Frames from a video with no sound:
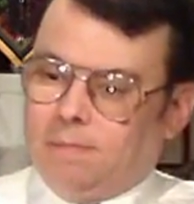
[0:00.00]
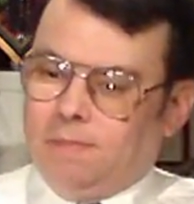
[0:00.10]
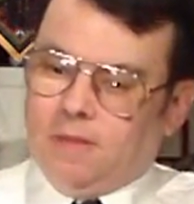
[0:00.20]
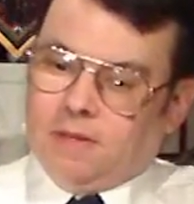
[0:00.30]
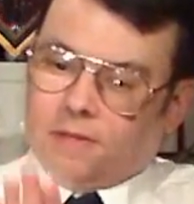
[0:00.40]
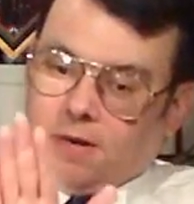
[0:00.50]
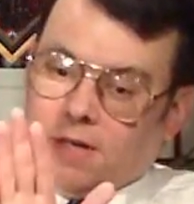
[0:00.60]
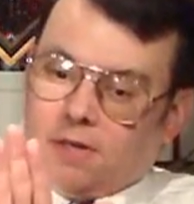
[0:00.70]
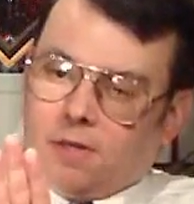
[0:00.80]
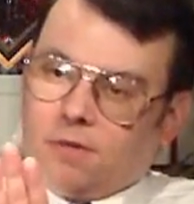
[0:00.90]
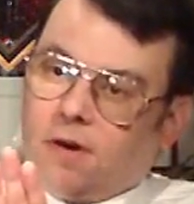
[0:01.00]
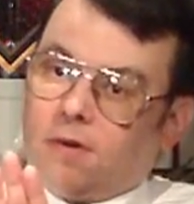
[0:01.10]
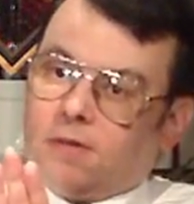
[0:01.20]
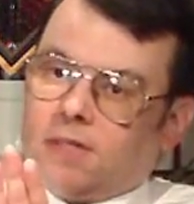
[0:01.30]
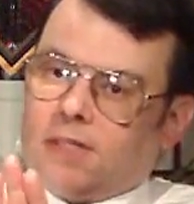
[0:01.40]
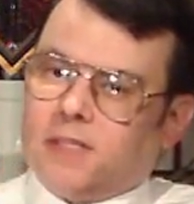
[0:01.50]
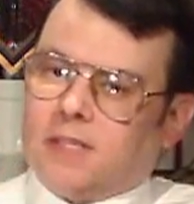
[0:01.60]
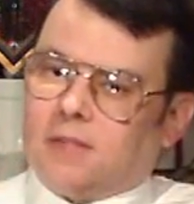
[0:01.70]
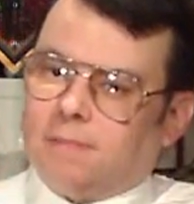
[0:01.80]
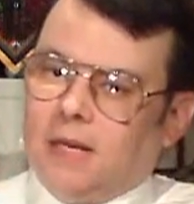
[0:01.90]
The greater the throw
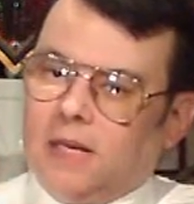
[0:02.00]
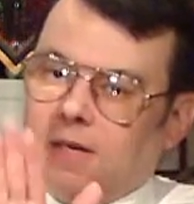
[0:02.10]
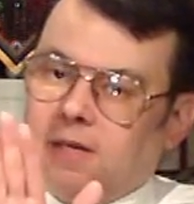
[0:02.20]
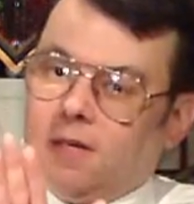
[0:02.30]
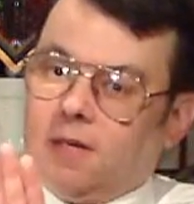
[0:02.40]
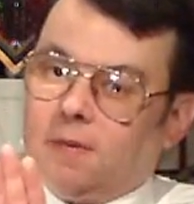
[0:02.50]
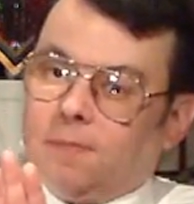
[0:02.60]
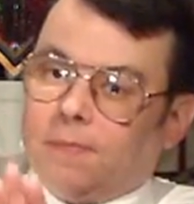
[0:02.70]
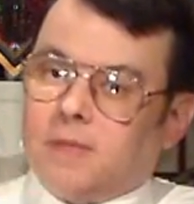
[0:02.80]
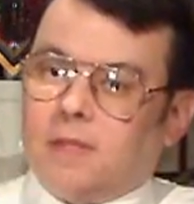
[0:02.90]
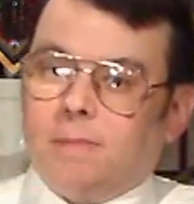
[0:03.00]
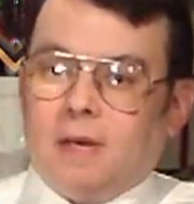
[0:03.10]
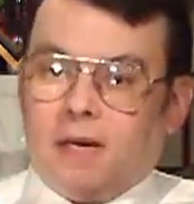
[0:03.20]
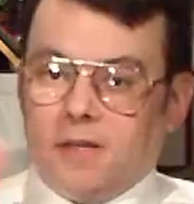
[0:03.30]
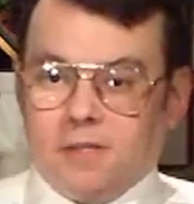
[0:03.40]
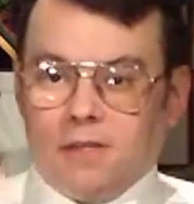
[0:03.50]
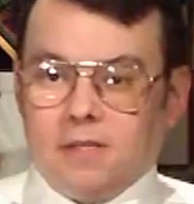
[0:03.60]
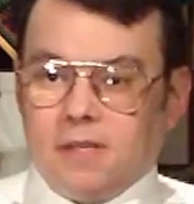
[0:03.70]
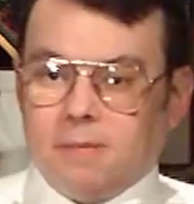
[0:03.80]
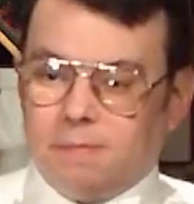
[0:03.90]
distance of the pedal, the better
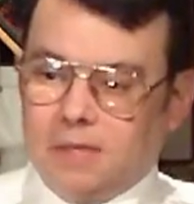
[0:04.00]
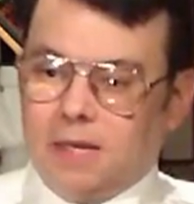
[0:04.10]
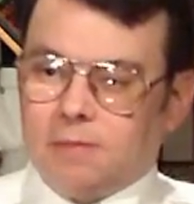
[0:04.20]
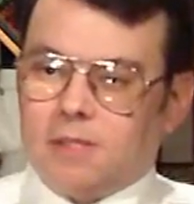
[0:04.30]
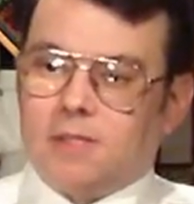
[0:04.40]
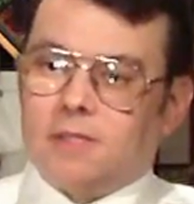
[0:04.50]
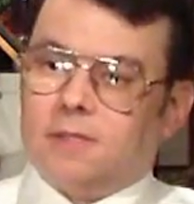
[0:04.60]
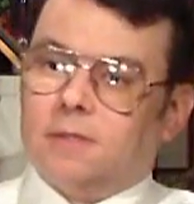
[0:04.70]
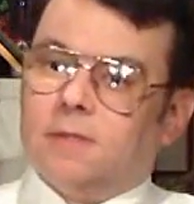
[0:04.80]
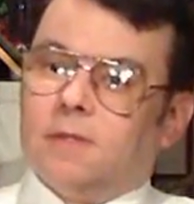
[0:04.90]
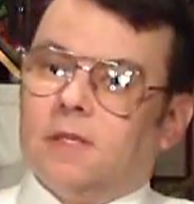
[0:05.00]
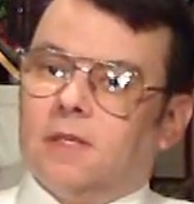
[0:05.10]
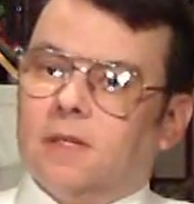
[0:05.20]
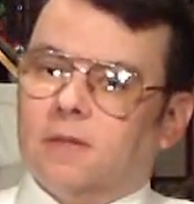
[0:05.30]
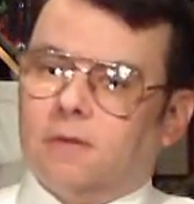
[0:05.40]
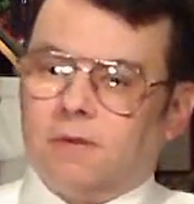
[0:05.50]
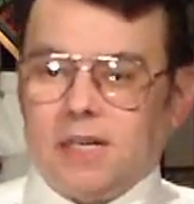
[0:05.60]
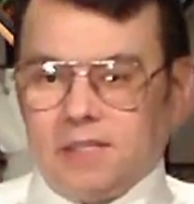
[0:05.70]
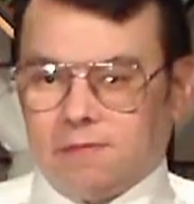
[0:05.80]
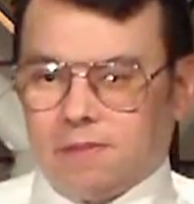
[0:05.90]
you'll be able to do
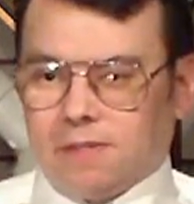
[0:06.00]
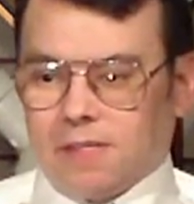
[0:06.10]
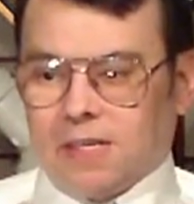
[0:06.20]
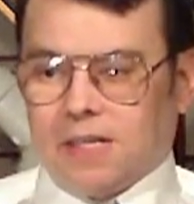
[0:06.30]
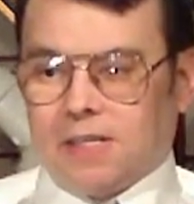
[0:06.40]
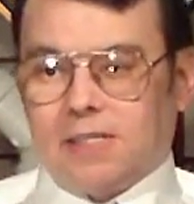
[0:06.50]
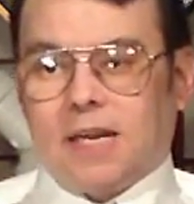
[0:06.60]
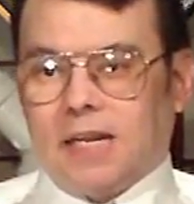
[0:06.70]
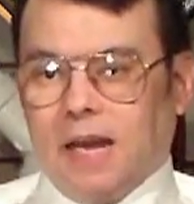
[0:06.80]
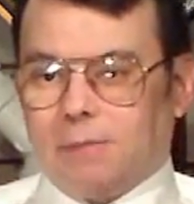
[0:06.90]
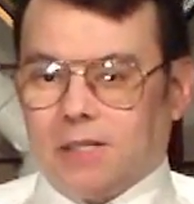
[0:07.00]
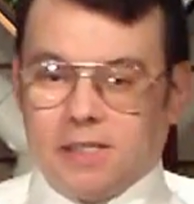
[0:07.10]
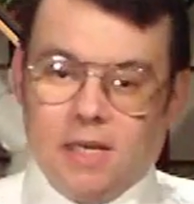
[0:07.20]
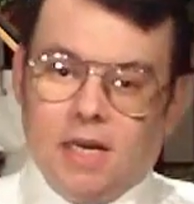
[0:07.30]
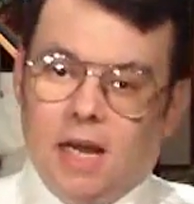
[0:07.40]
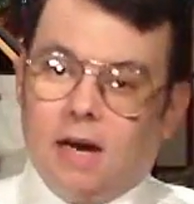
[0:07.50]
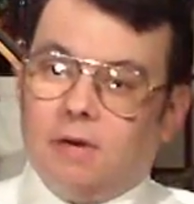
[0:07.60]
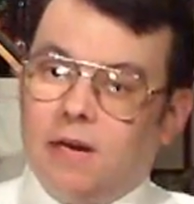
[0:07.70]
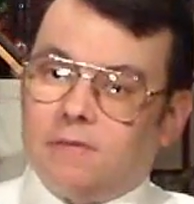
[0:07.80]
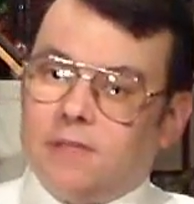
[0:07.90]
graceful dynamics.
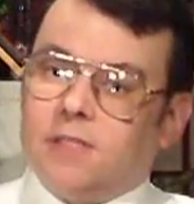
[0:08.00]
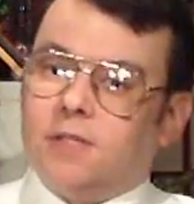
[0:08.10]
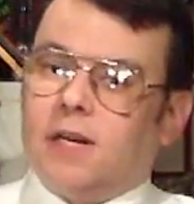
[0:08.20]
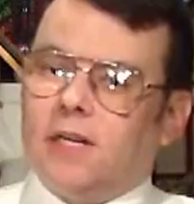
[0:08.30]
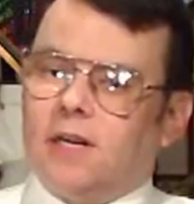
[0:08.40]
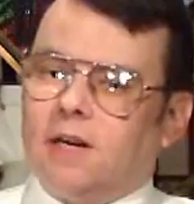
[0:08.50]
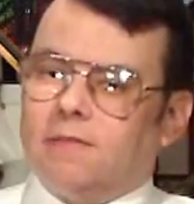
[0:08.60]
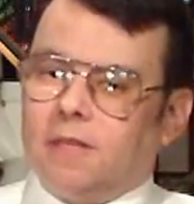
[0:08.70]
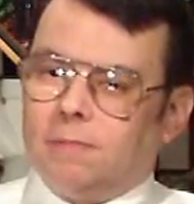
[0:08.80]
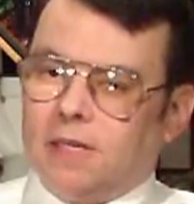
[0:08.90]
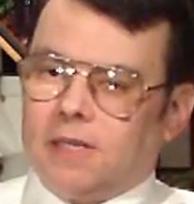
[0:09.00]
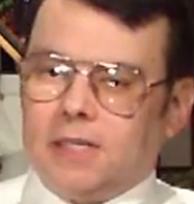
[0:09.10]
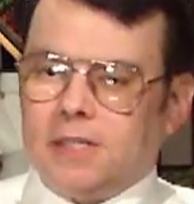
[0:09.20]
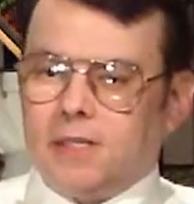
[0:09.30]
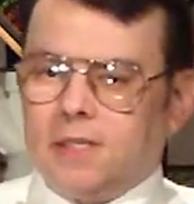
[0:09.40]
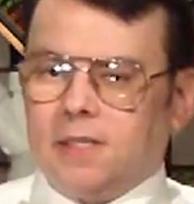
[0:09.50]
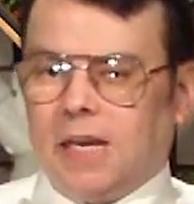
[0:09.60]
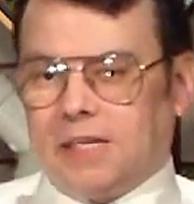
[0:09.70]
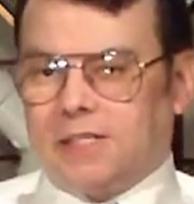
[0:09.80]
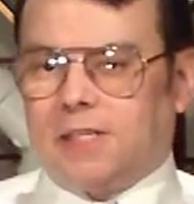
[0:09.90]
However, you trade off the ability
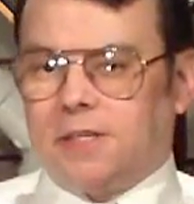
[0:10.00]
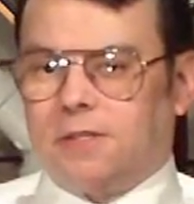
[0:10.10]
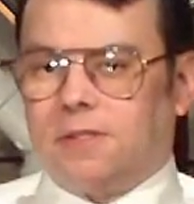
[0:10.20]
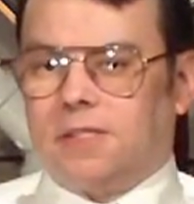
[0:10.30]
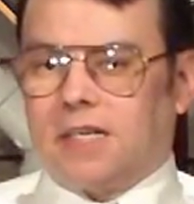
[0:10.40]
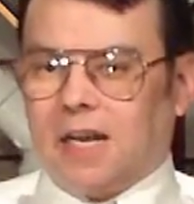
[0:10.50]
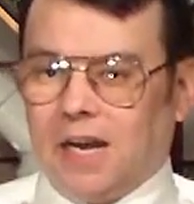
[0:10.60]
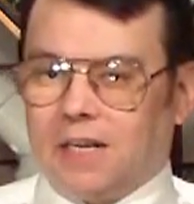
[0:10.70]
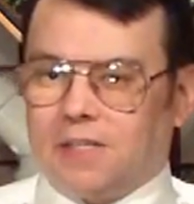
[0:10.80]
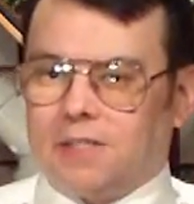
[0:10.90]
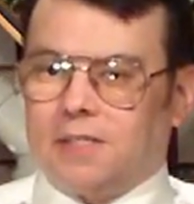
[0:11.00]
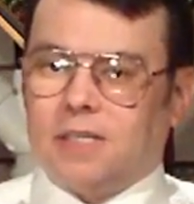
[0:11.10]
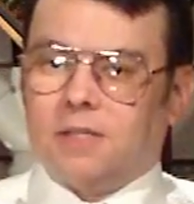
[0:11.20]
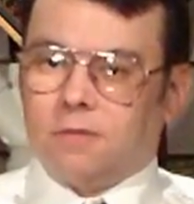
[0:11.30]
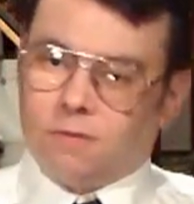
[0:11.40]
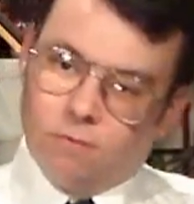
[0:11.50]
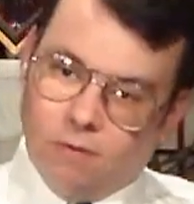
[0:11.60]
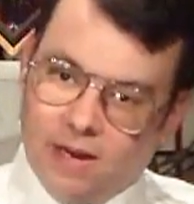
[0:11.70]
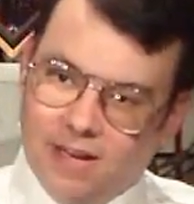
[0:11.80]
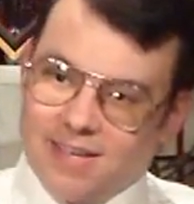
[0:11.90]
to execute staccatos as
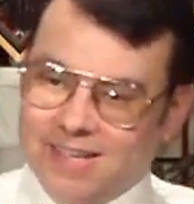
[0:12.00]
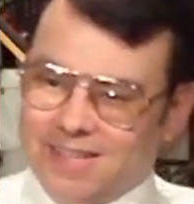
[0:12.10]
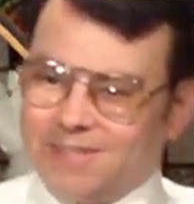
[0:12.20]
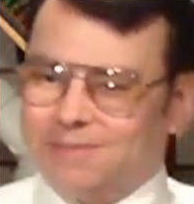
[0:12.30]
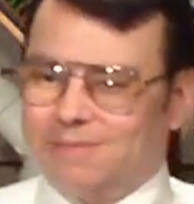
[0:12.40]
well.